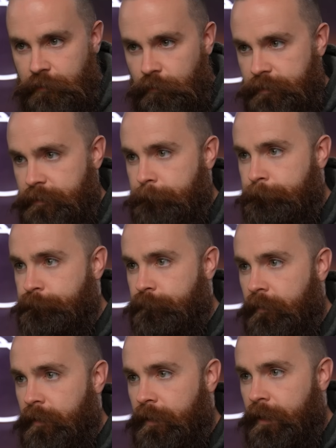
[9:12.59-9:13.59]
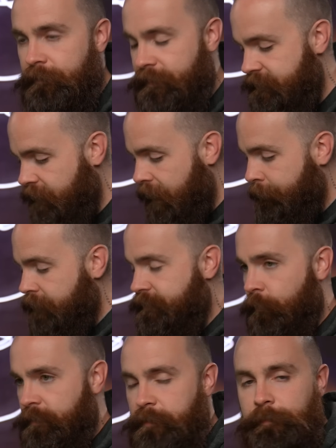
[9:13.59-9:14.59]
host. This time it's
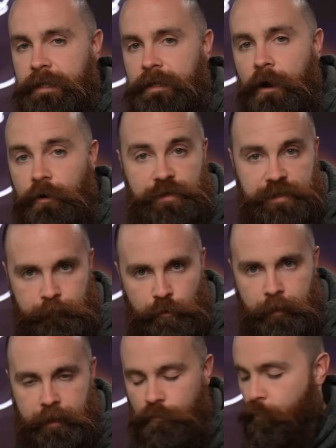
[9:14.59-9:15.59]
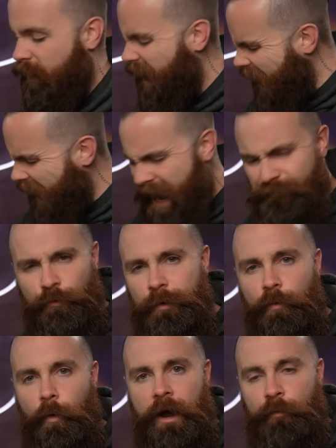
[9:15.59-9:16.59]
going to be our subdomain. Whatever
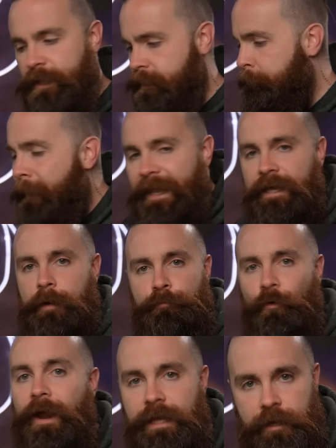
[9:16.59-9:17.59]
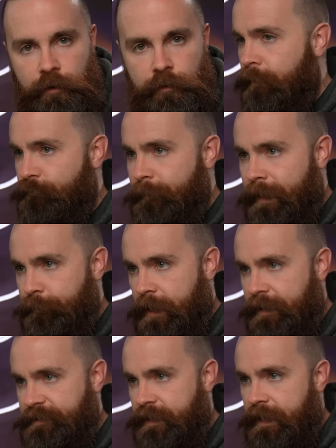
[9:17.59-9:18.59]
we want, we can make it up right here. For me, I'm
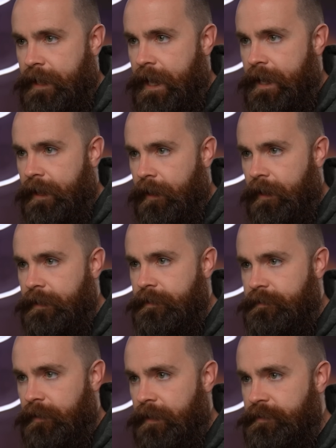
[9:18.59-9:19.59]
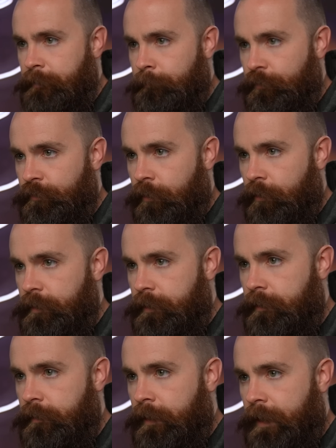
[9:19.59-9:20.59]
gonna say
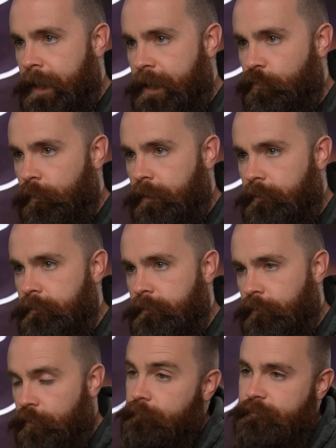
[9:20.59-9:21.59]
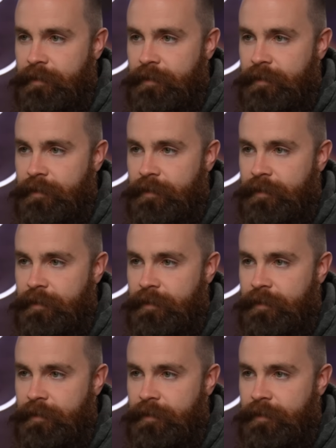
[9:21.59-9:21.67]
ai.bernardhackwell, or